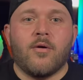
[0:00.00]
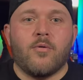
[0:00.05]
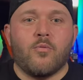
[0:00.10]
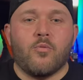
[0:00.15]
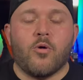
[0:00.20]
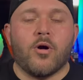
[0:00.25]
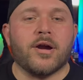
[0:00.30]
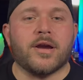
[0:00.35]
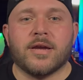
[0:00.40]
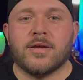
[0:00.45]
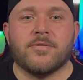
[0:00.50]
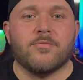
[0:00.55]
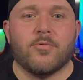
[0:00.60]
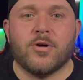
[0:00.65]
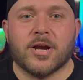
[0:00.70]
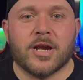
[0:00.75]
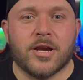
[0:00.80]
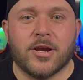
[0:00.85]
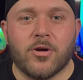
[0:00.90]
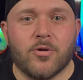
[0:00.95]
What
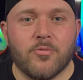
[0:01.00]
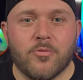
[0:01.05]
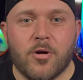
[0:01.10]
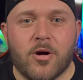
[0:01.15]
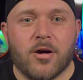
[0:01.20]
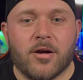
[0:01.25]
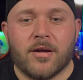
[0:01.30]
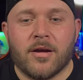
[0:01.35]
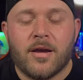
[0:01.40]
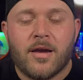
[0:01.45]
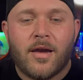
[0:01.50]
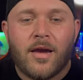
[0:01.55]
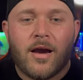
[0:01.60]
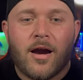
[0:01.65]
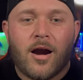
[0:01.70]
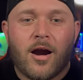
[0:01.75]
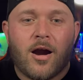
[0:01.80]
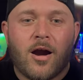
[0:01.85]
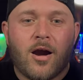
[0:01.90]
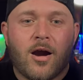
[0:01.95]
can go wrong?
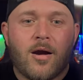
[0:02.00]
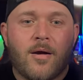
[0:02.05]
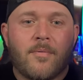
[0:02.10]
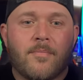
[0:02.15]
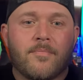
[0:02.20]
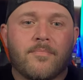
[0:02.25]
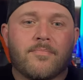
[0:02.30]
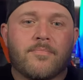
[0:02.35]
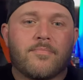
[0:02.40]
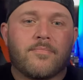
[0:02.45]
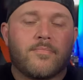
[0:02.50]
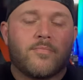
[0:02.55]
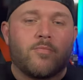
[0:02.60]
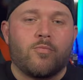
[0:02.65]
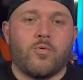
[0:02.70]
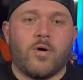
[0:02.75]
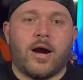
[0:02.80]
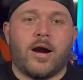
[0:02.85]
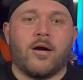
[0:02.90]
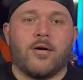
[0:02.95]

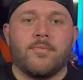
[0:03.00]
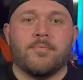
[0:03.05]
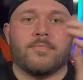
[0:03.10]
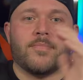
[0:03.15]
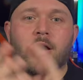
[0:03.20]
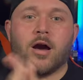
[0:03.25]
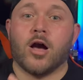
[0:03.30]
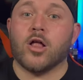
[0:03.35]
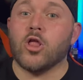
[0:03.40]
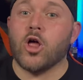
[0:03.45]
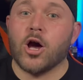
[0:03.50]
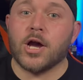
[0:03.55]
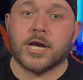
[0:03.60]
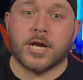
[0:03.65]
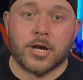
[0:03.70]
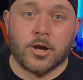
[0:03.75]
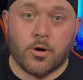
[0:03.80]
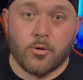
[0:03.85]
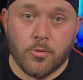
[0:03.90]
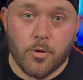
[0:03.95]
Wow, a lot
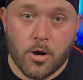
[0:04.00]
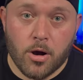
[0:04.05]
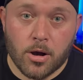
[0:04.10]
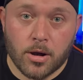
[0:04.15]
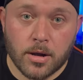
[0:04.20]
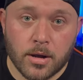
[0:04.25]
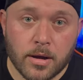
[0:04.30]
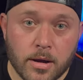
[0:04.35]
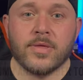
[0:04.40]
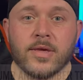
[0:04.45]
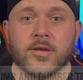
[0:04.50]
could go wrong.